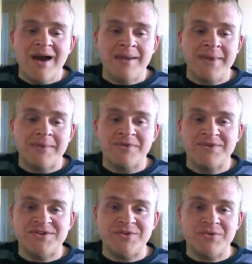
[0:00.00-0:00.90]
I'm
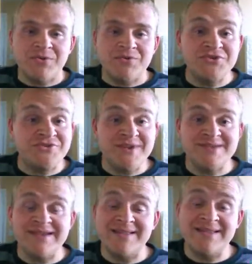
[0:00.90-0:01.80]
able to do
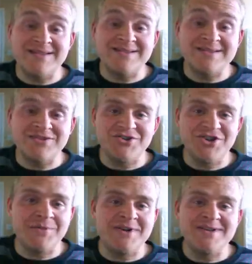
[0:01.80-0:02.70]
things like this,
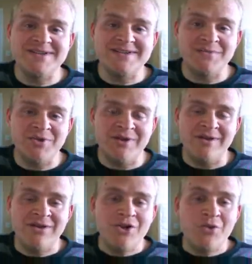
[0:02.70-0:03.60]
share my
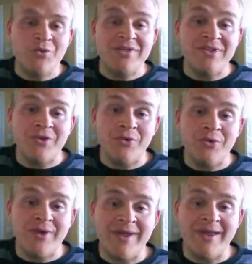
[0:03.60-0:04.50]
testimony with
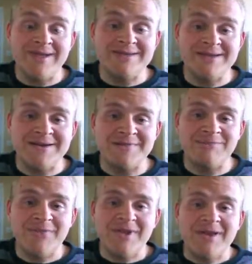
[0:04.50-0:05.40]
you, and
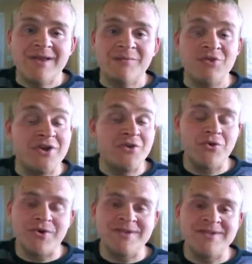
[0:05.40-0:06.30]
bring
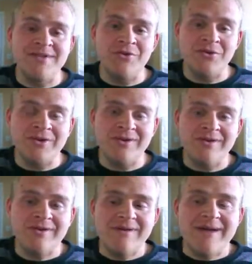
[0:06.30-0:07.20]
glory to the Lord.
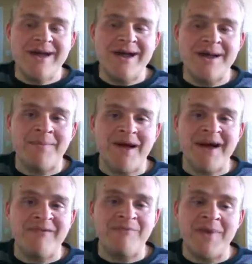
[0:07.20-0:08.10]

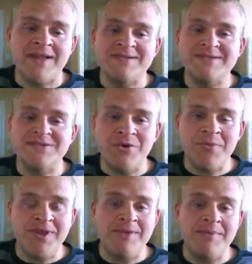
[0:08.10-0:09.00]
I've met so
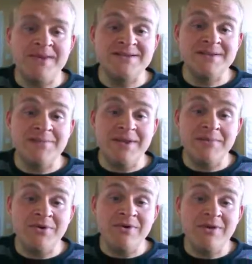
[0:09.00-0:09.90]
many amazing
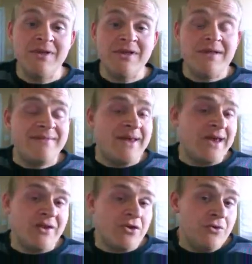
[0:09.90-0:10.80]
people
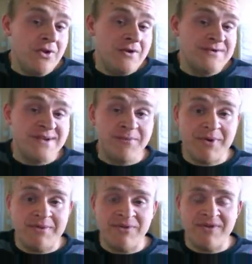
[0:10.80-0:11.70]
that who knows, I
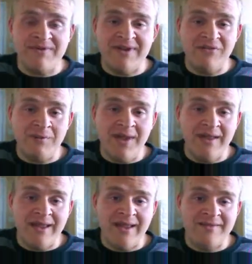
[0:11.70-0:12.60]
probably would have never
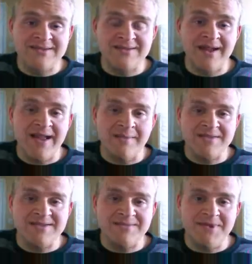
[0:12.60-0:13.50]
met had this not
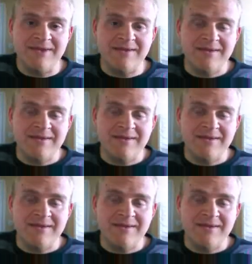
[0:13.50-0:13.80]
happened to me.